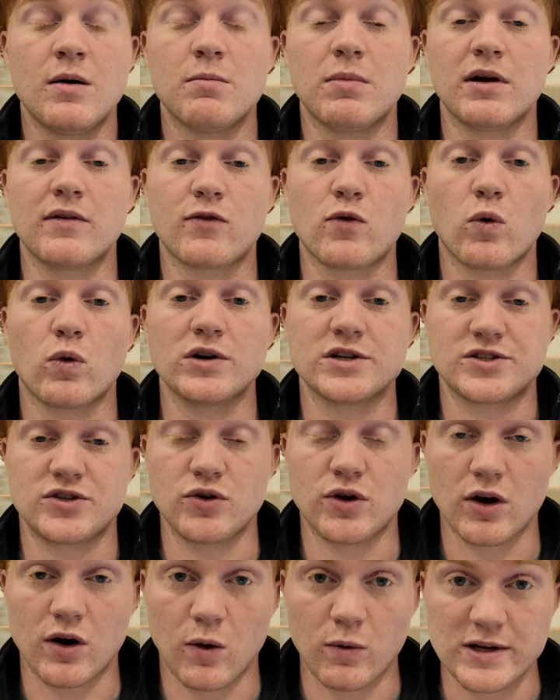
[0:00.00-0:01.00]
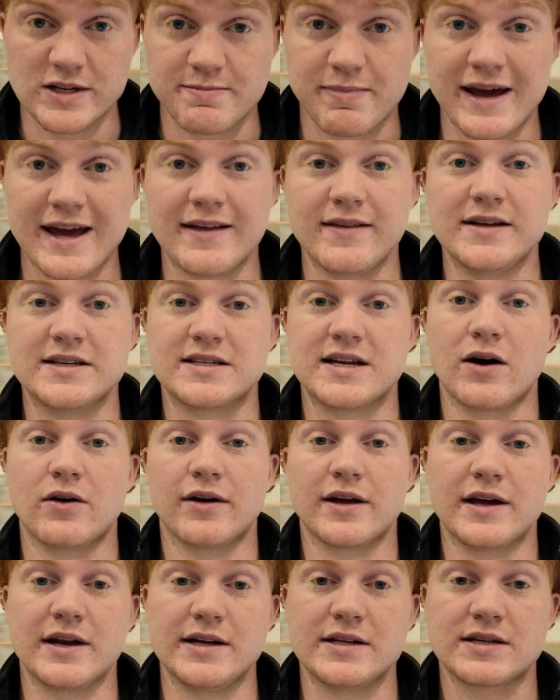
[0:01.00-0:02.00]
But of course, you can always pay these
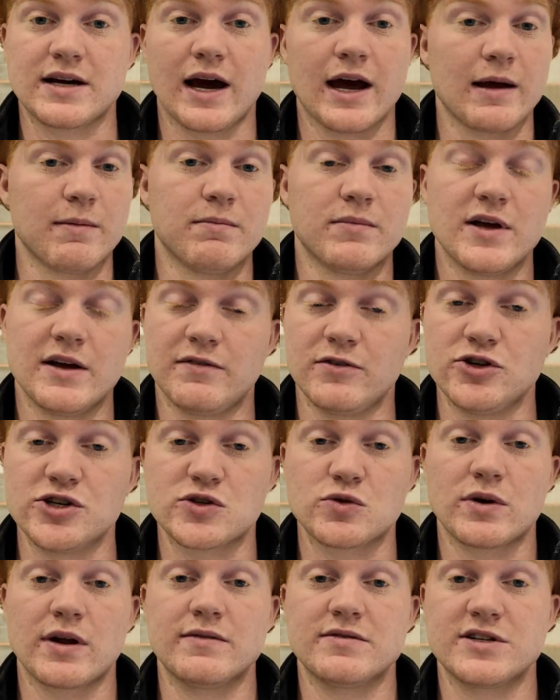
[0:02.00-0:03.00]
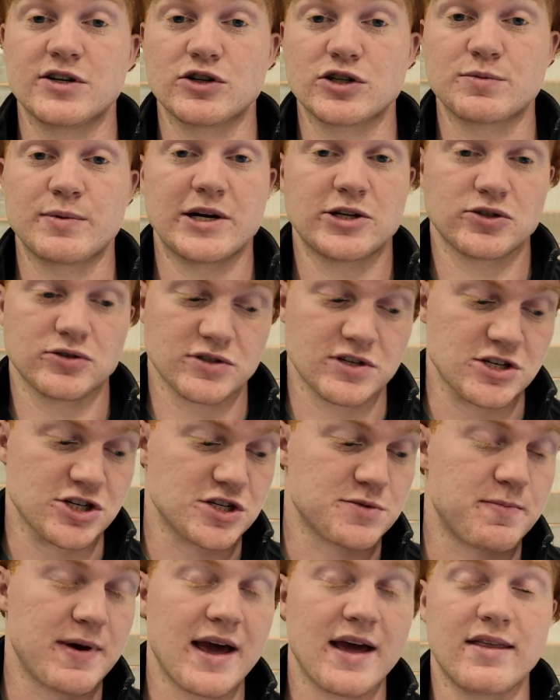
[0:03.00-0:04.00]
down at any time if you just wanna have zero specials and
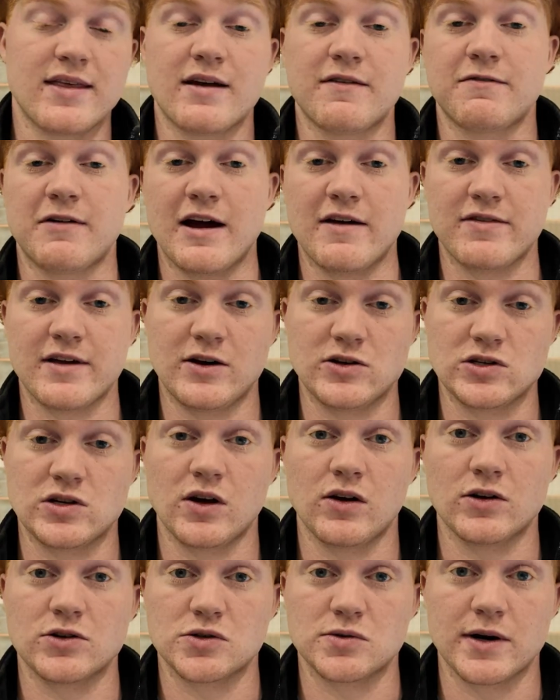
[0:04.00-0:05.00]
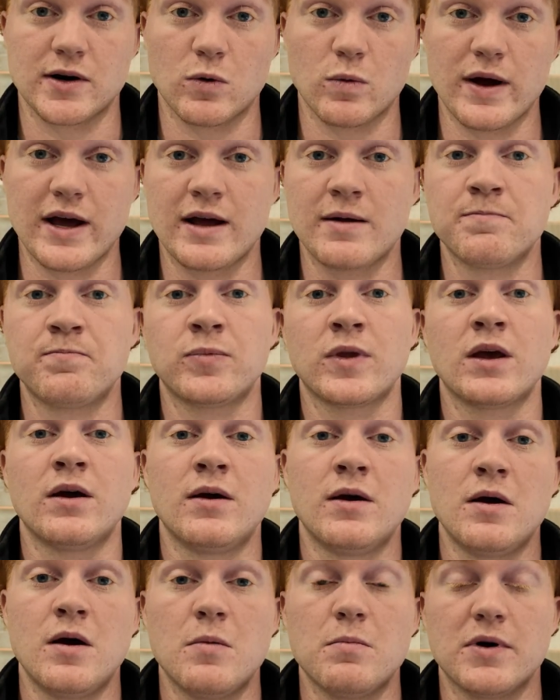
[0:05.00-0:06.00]
just pay that $5,000 right away.
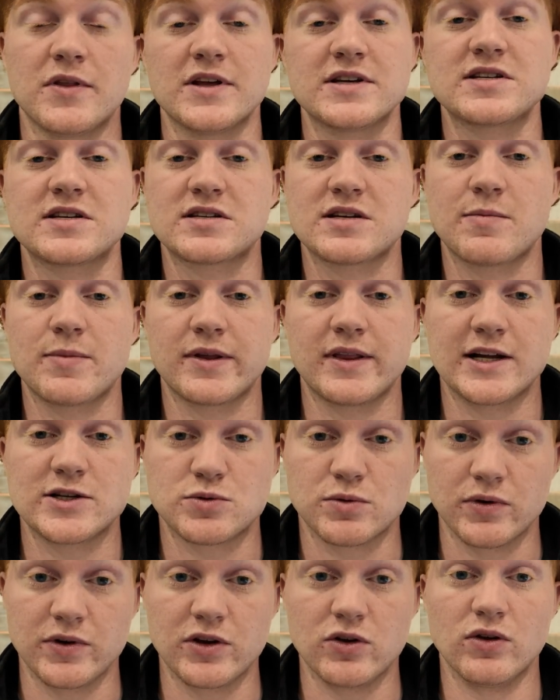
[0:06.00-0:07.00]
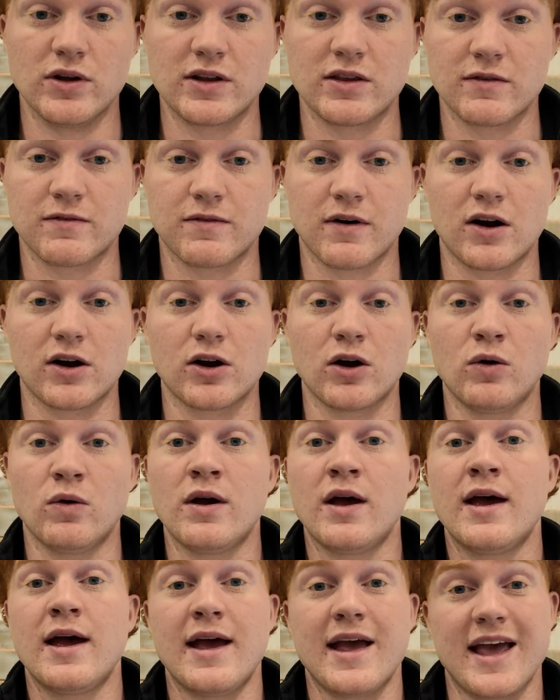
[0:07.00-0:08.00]
But this is something that's really unique to
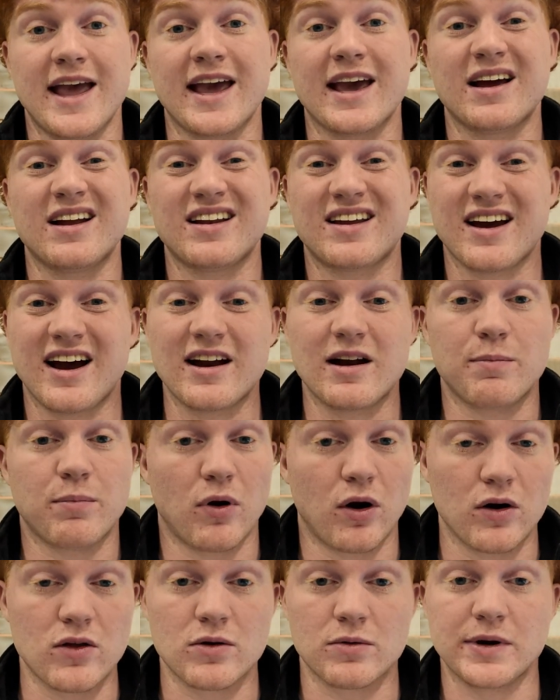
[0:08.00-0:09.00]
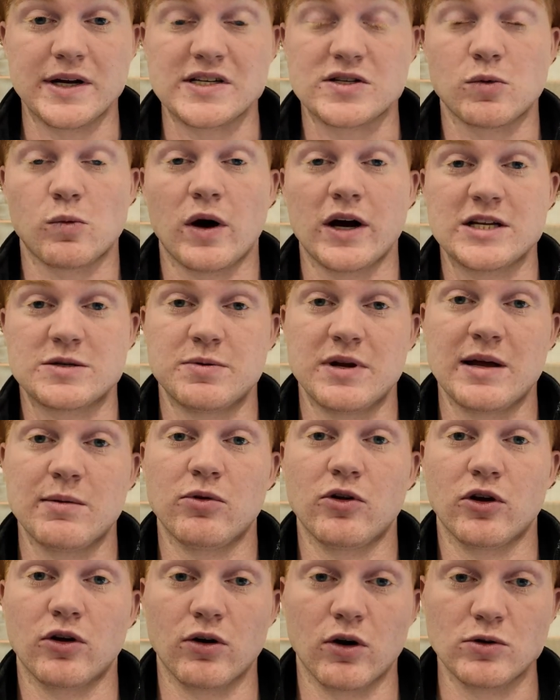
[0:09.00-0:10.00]
Fargo, and kind of part of the reason why it's been
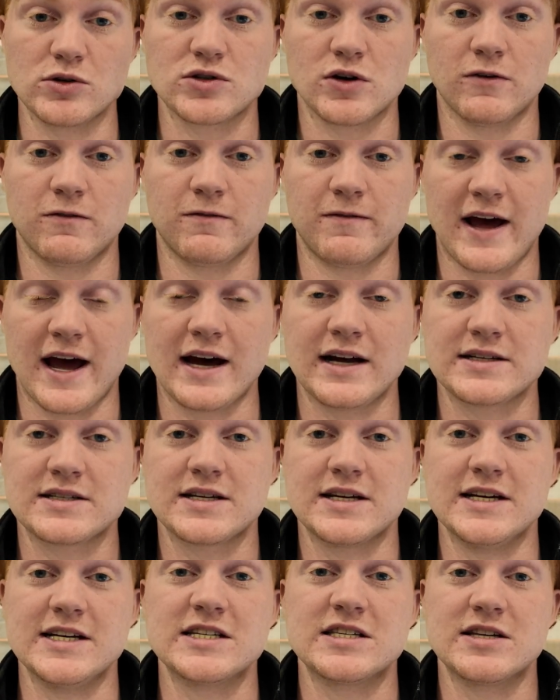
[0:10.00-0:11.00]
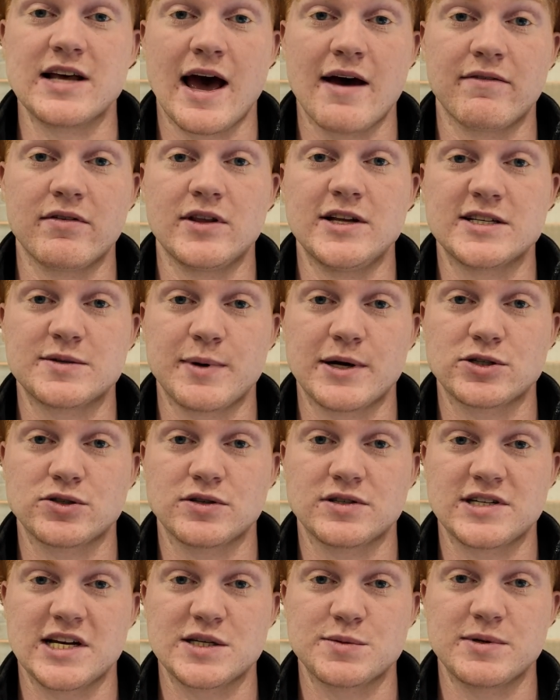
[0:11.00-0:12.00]
able to grow so fast is having these special
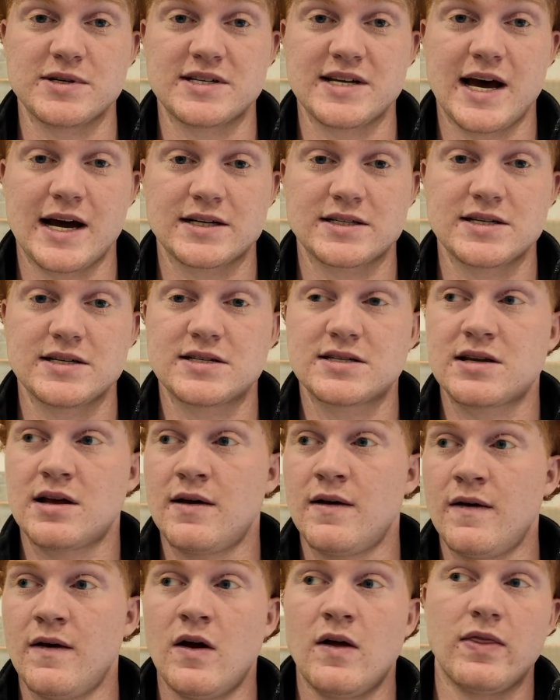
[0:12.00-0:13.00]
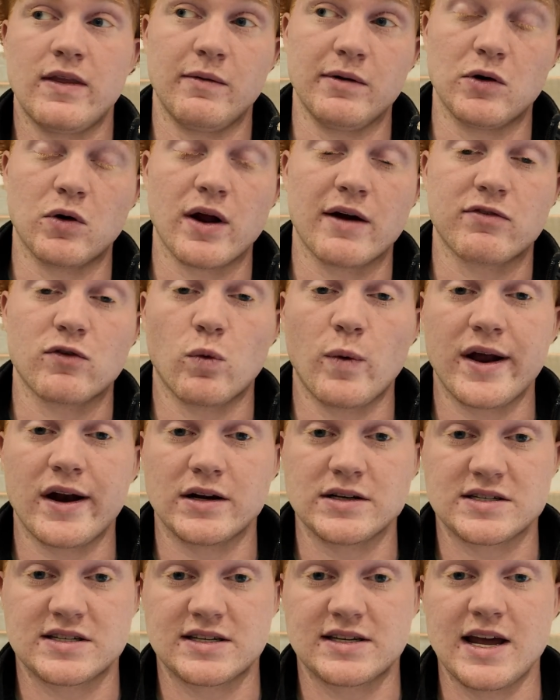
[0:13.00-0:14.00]
assessment taxes, that we don't have to wait
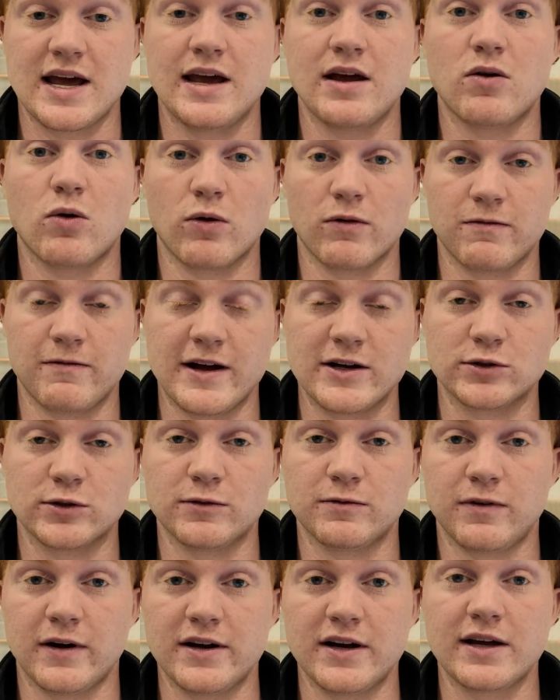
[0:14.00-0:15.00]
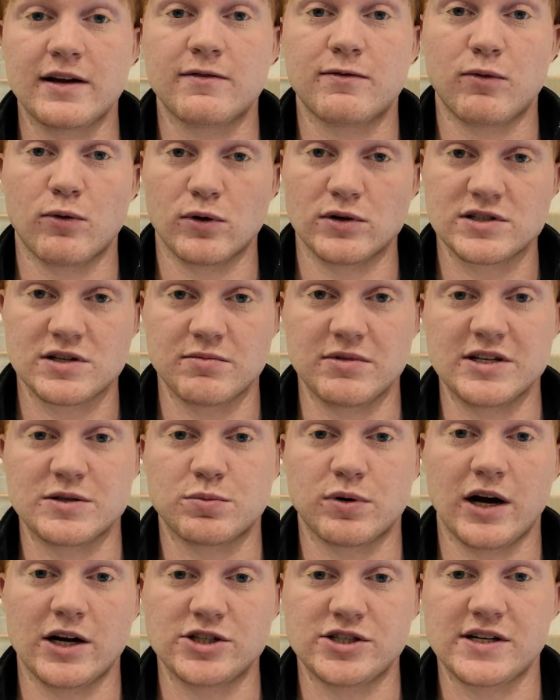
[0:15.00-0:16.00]
on state or federal funding for some of these
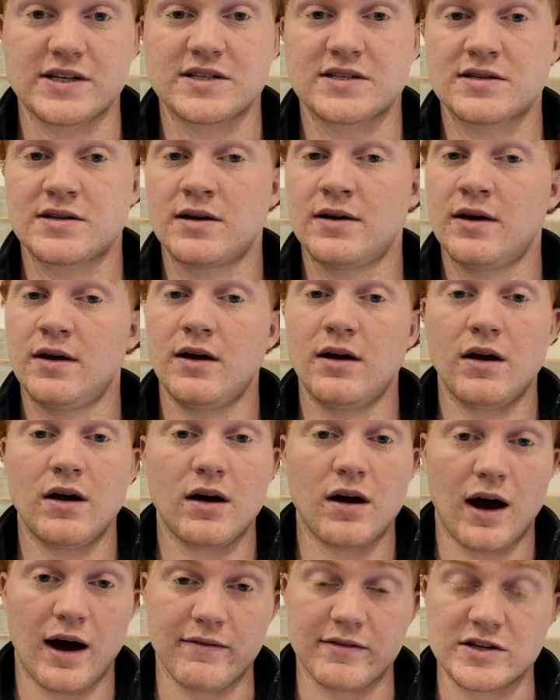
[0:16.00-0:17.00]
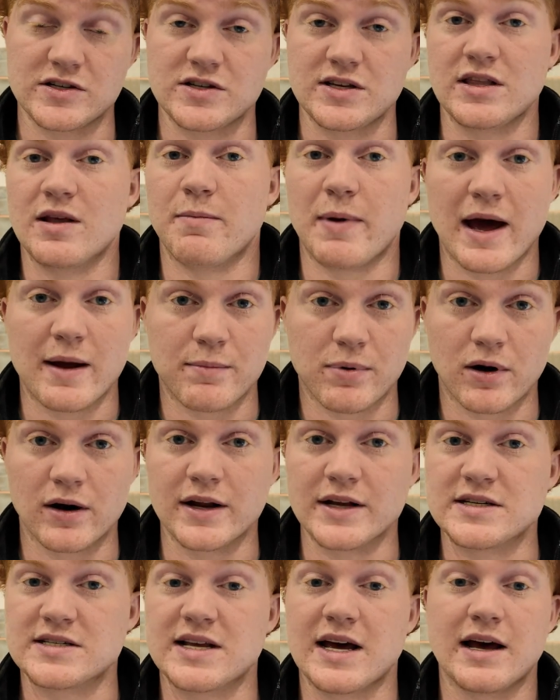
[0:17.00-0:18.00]
projects. Obviously, the bad
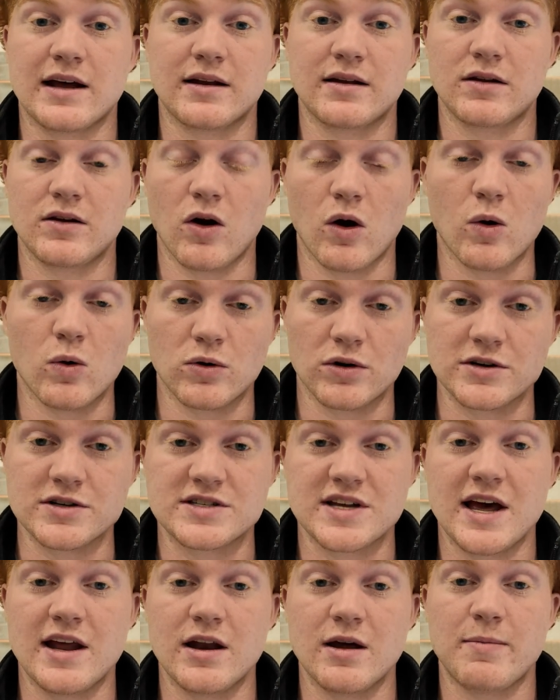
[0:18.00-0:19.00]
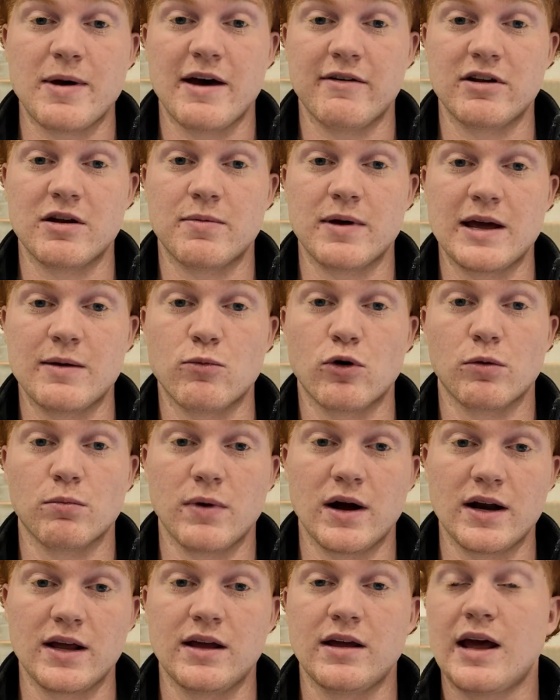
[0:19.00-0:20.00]
part is that owners end up having to pay more
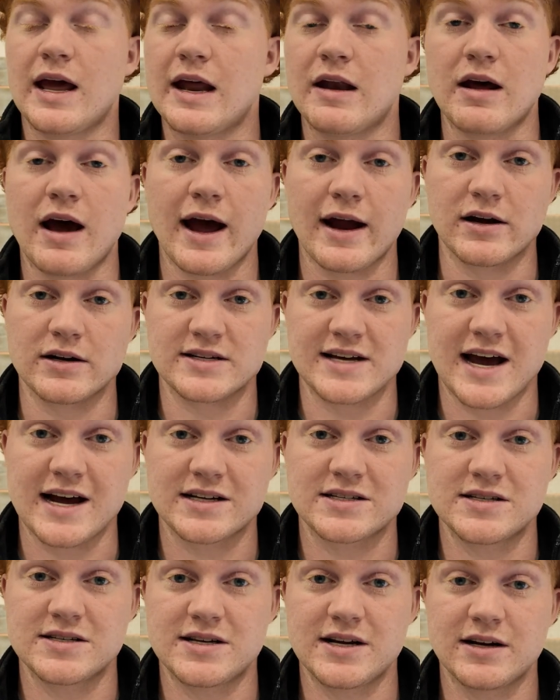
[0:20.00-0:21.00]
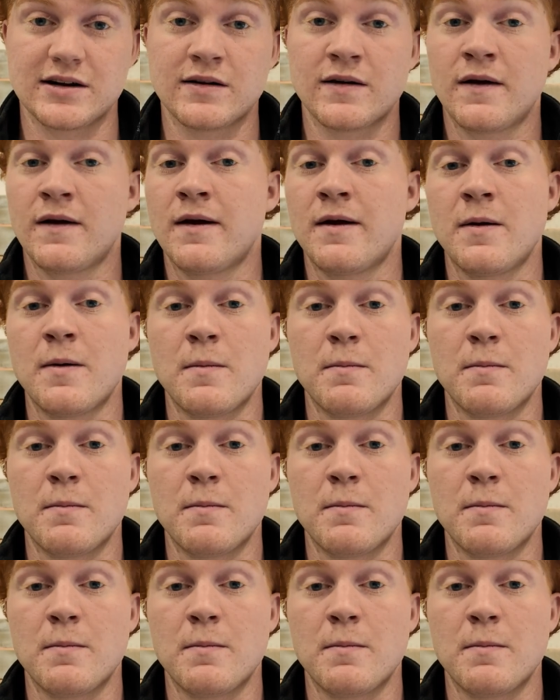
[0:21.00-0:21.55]
money and higher taxes here.